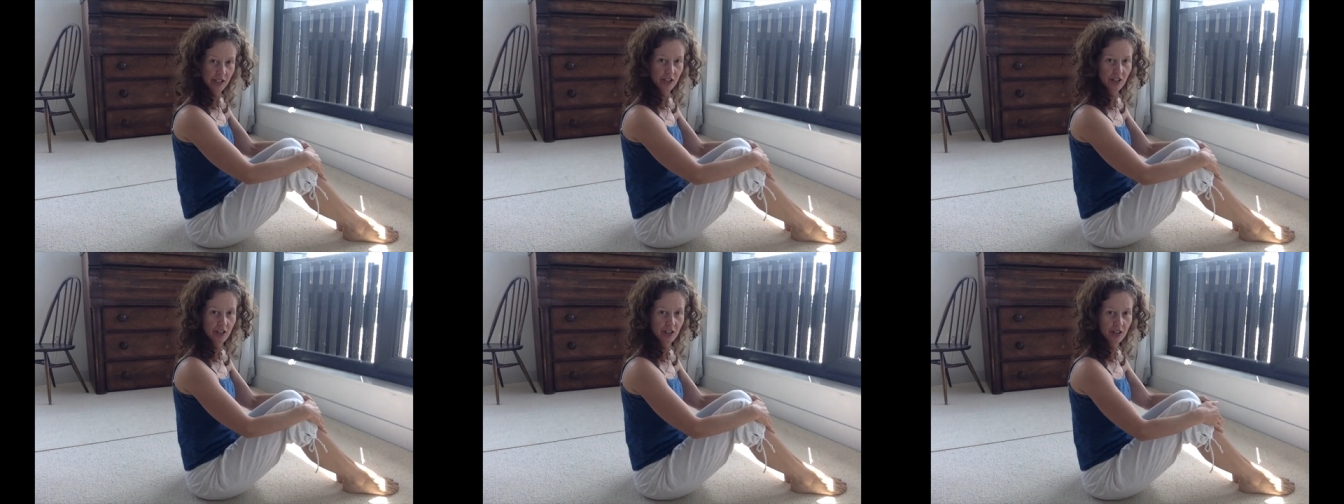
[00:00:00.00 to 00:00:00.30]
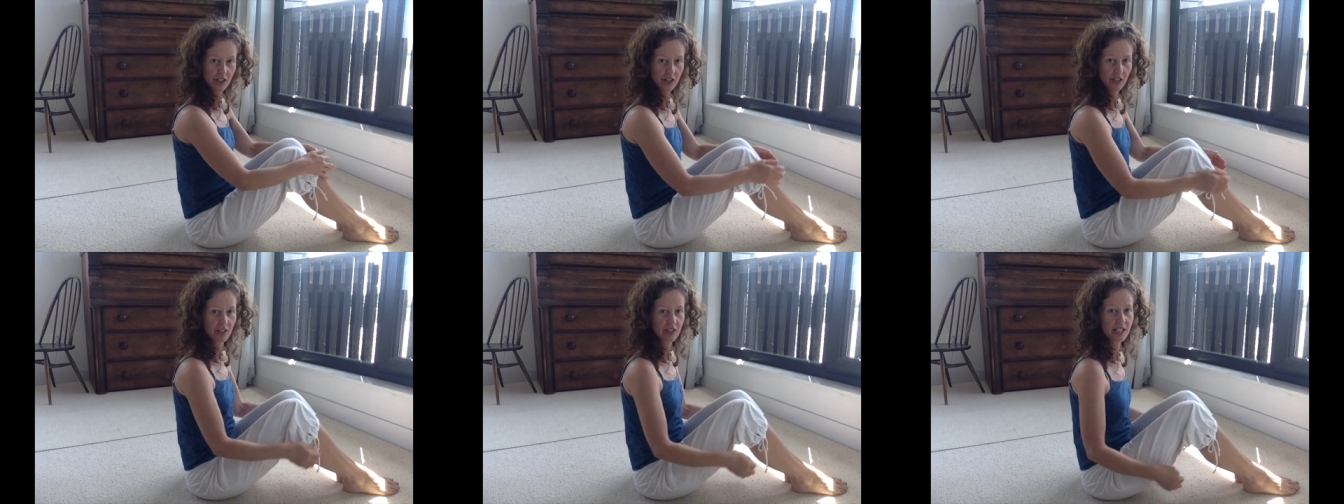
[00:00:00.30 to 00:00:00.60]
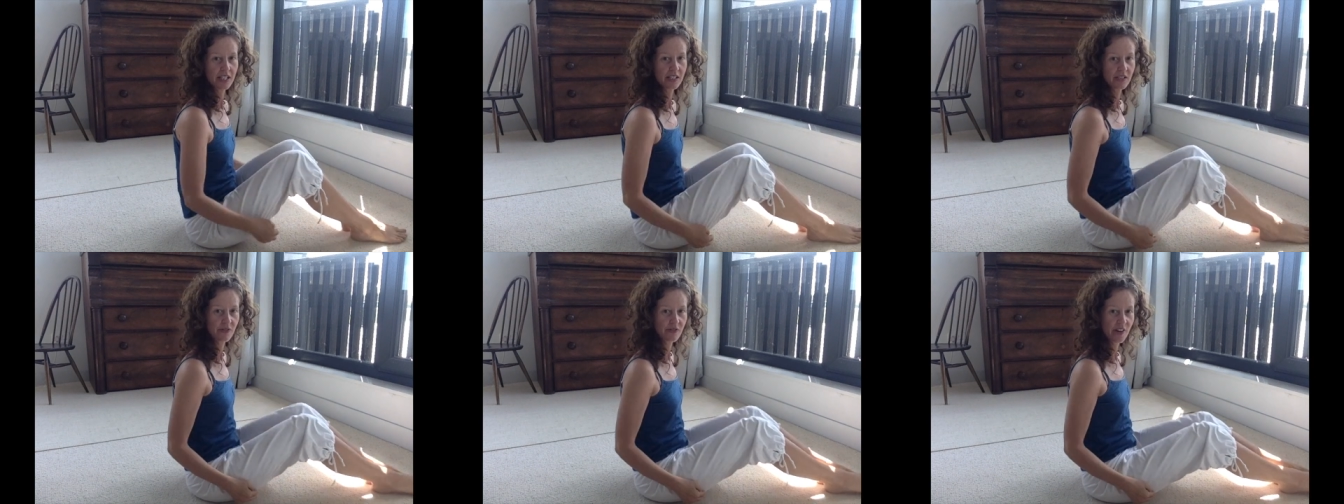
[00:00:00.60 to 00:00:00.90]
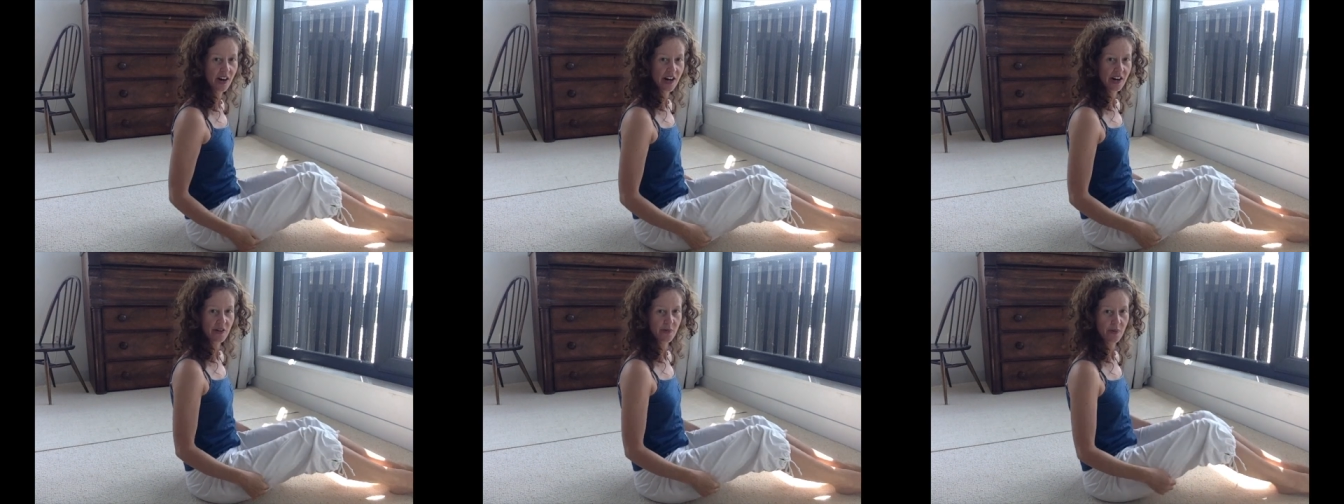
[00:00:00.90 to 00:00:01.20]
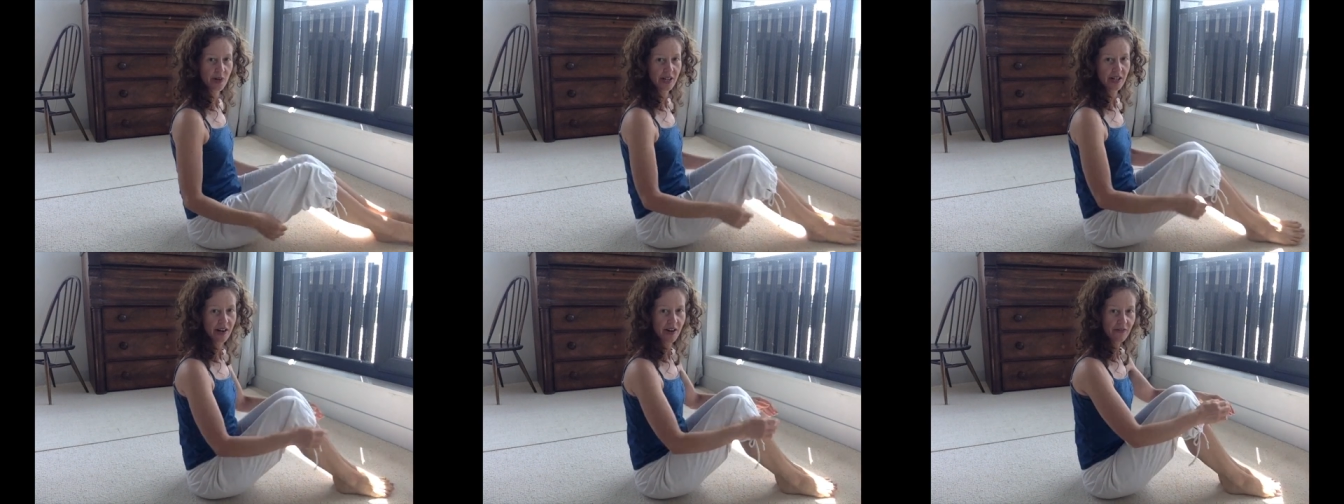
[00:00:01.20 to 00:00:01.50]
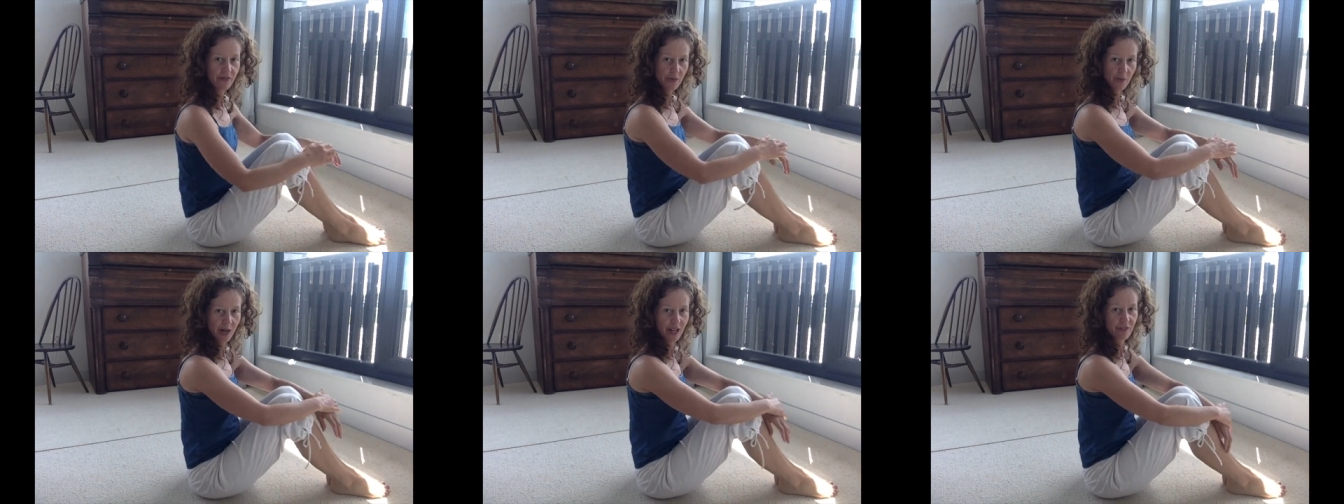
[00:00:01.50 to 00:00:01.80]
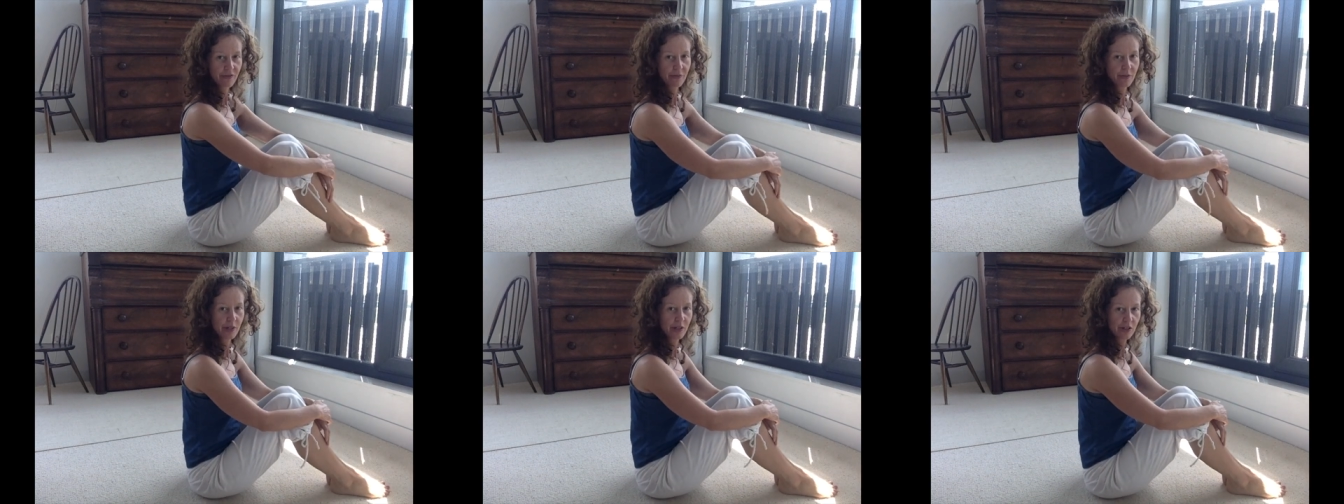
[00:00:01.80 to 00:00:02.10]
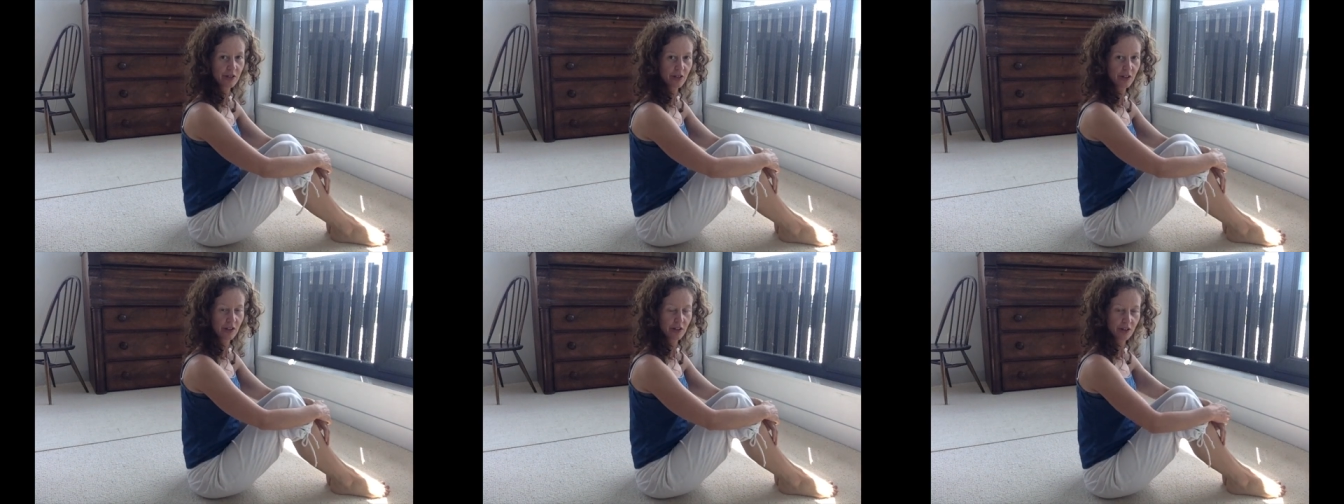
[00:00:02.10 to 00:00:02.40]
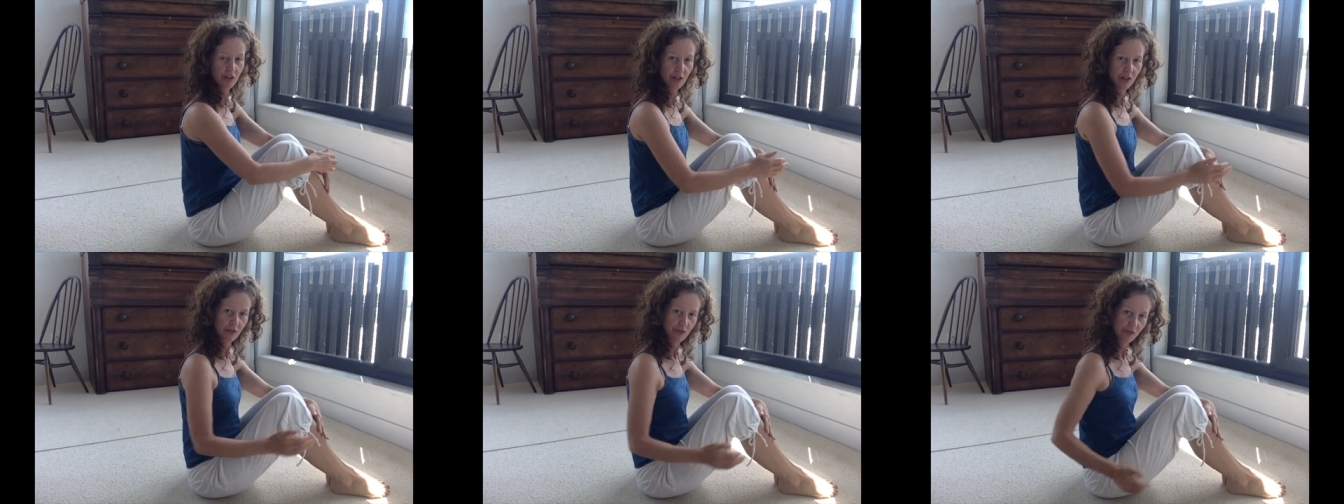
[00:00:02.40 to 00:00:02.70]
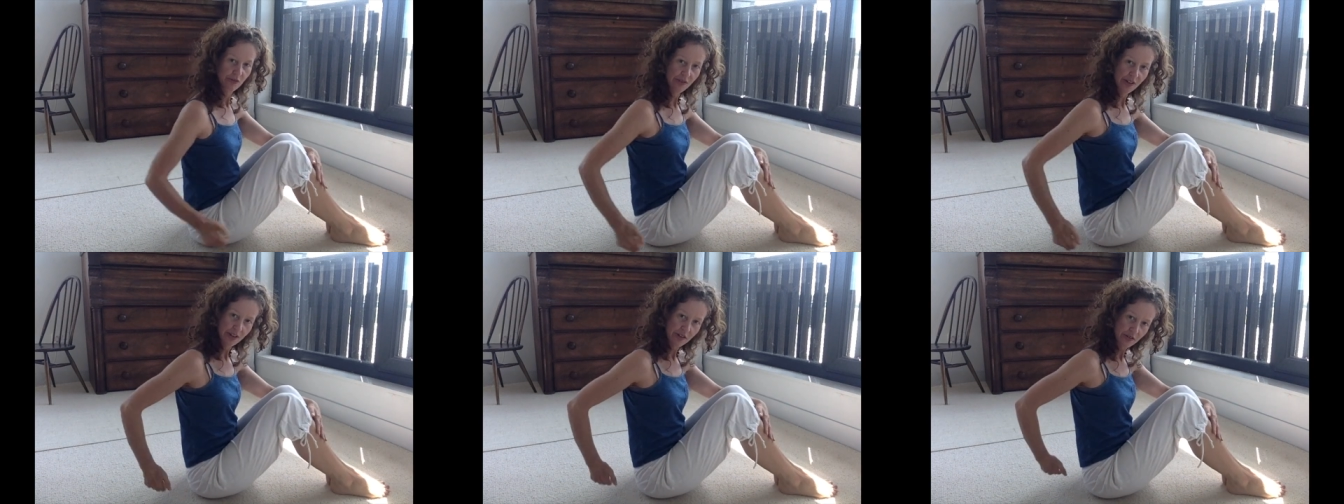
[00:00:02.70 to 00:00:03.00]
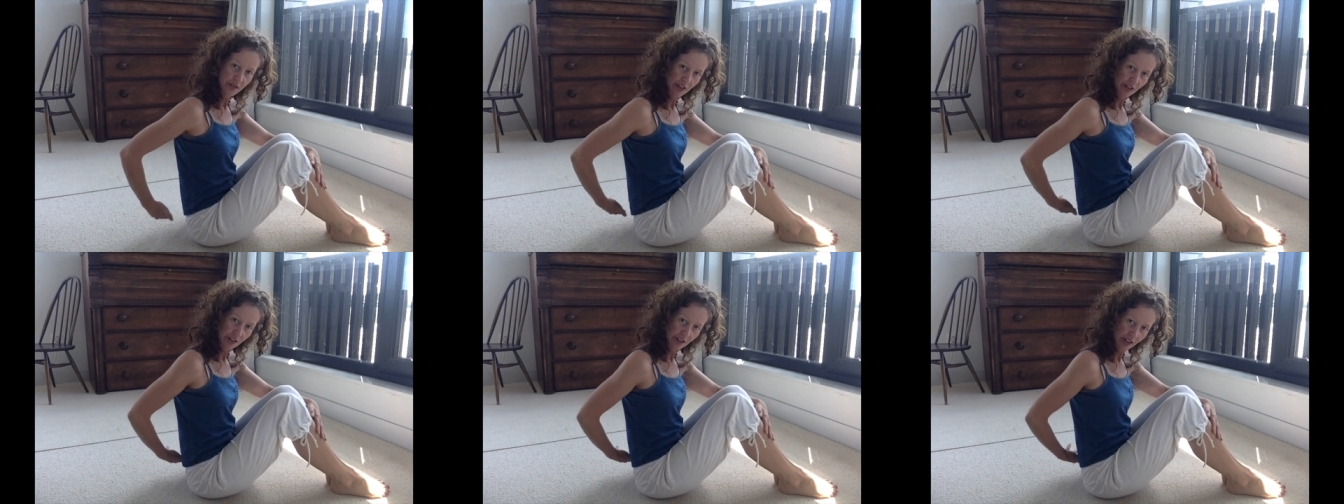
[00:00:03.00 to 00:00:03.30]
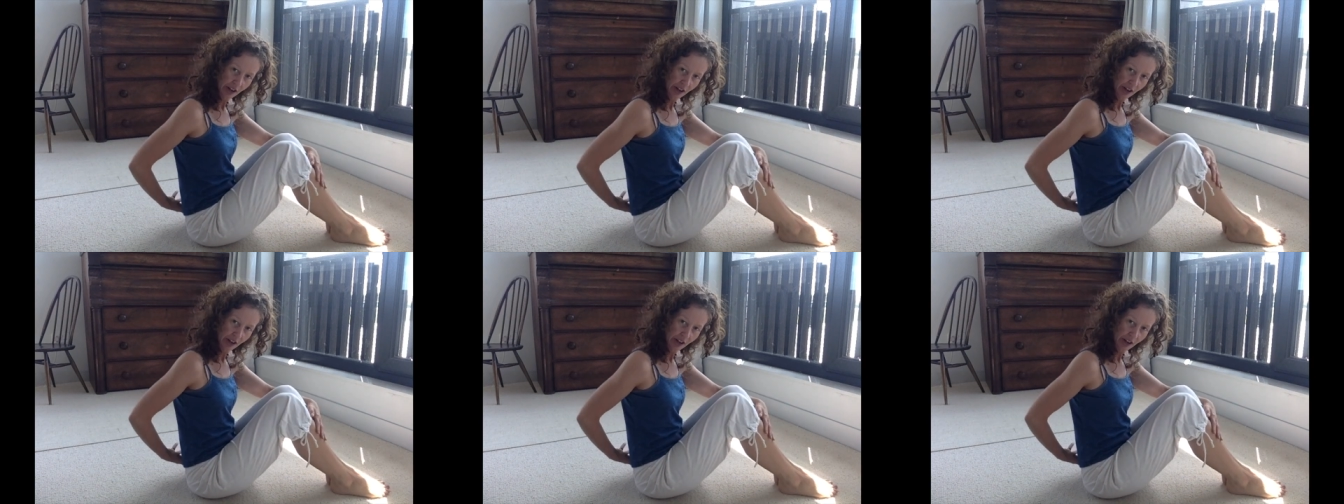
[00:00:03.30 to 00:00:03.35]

sure that your knees are far enough away from you so that you can feel that you're